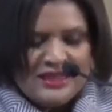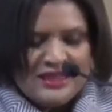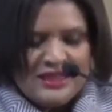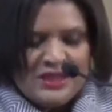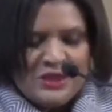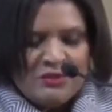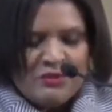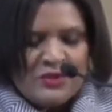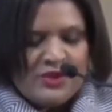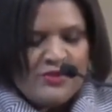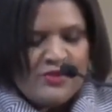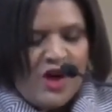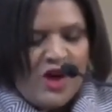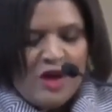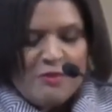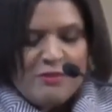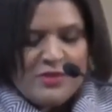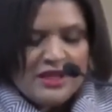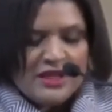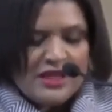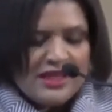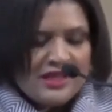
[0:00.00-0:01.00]
We've all
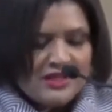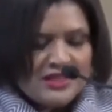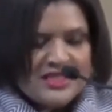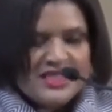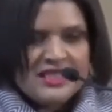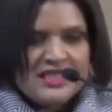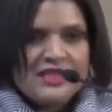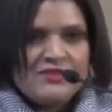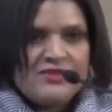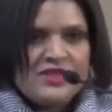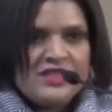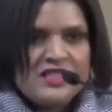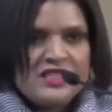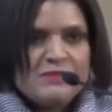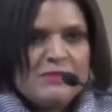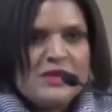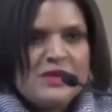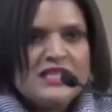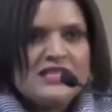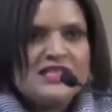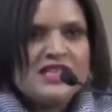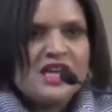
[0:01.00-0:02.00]
been guilty of this,
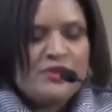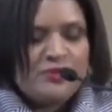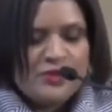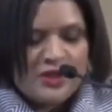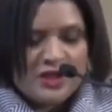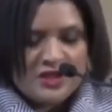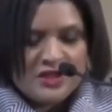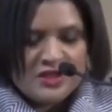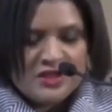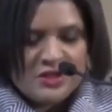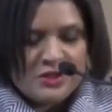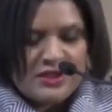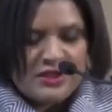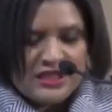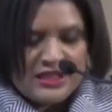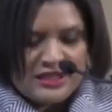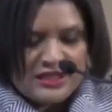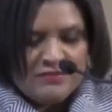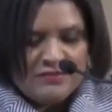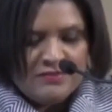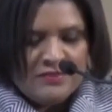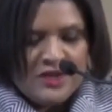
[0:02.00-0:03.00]
myself included,